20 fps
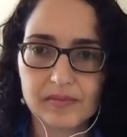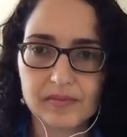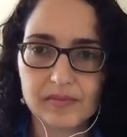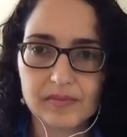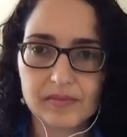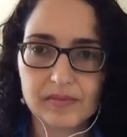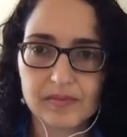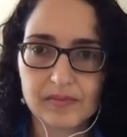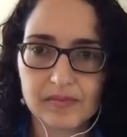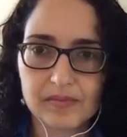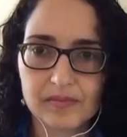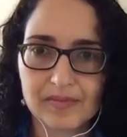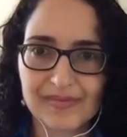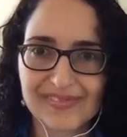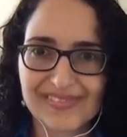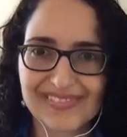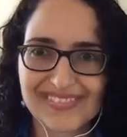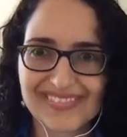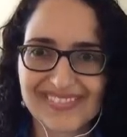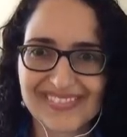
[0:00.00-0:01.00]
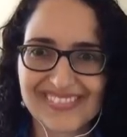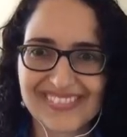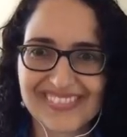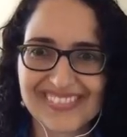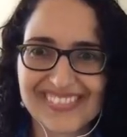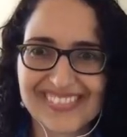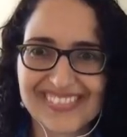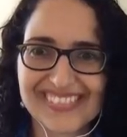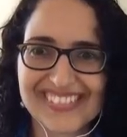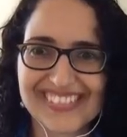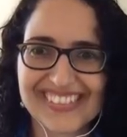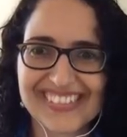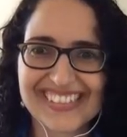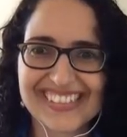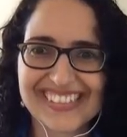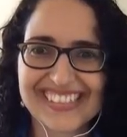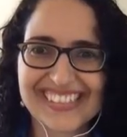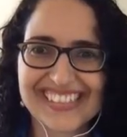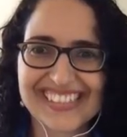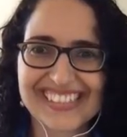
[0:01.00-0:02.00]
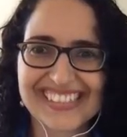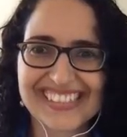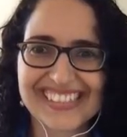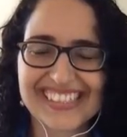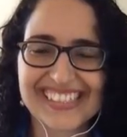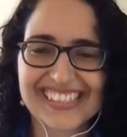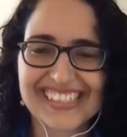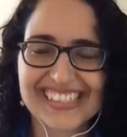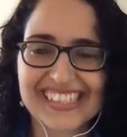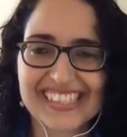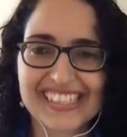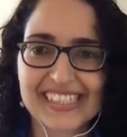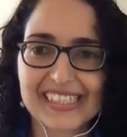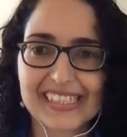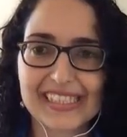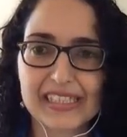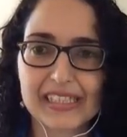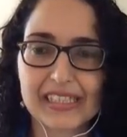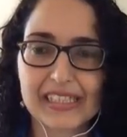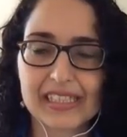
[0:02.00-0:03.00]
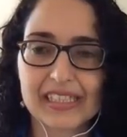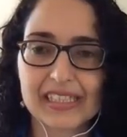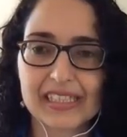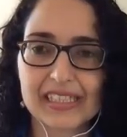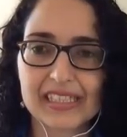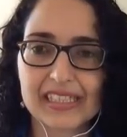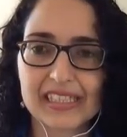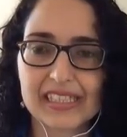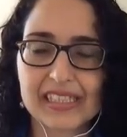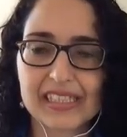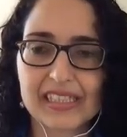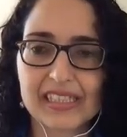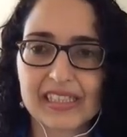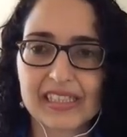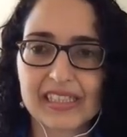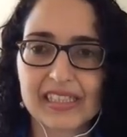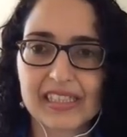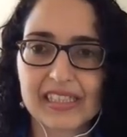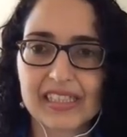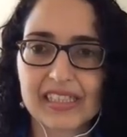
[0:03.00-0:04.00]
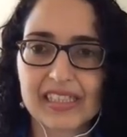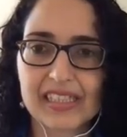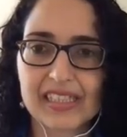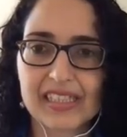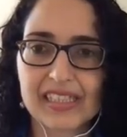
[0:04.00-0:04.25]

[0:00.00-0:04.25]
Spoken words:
The person shown says nothing.